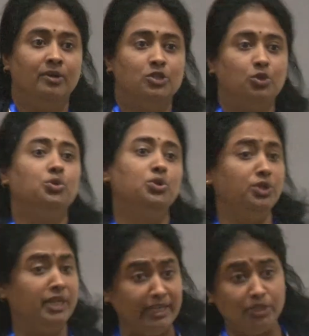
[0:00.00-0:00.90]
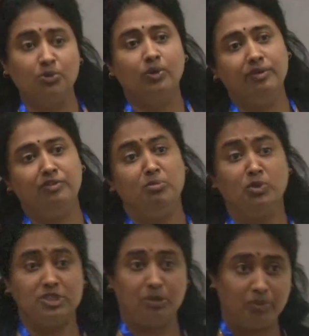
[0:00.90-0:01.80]
So you don't need to give
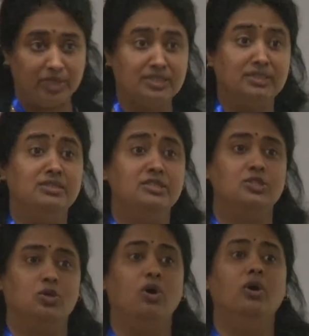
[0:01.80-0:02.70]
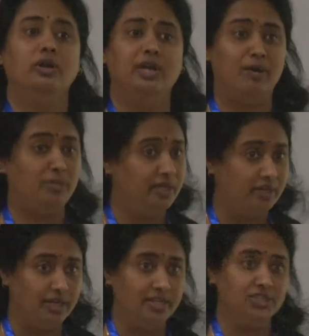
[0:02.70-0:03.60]
immunosuppressants or gamma
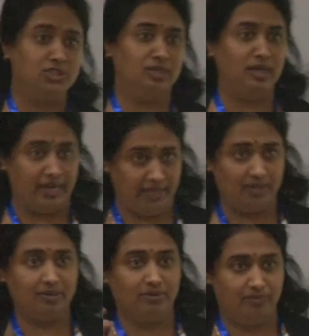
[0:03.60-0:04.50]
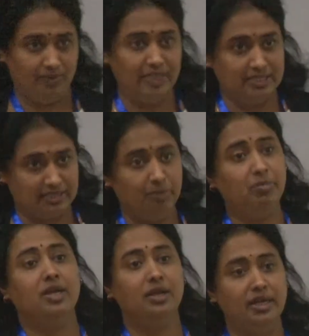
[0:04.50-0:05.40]
irradiation like is
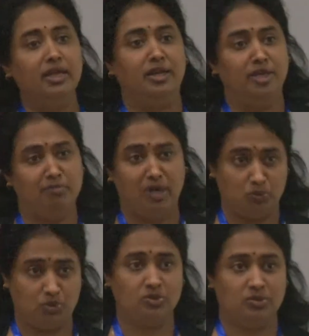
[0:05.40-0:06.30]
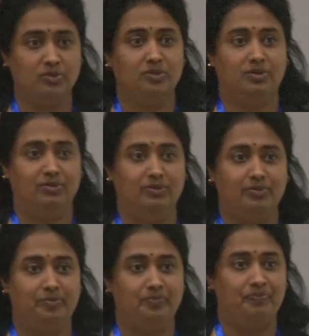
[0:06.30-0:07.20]
typically done in mouse.
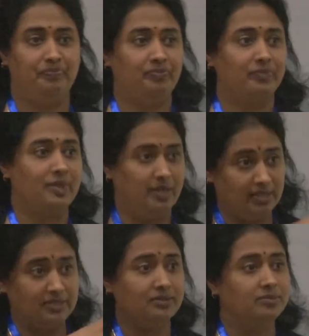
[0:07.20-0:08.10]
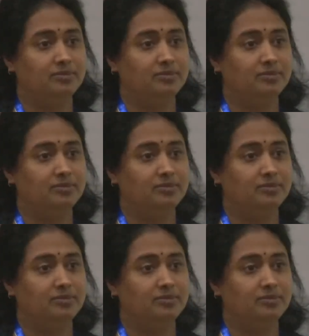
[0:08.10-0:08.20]
Yes?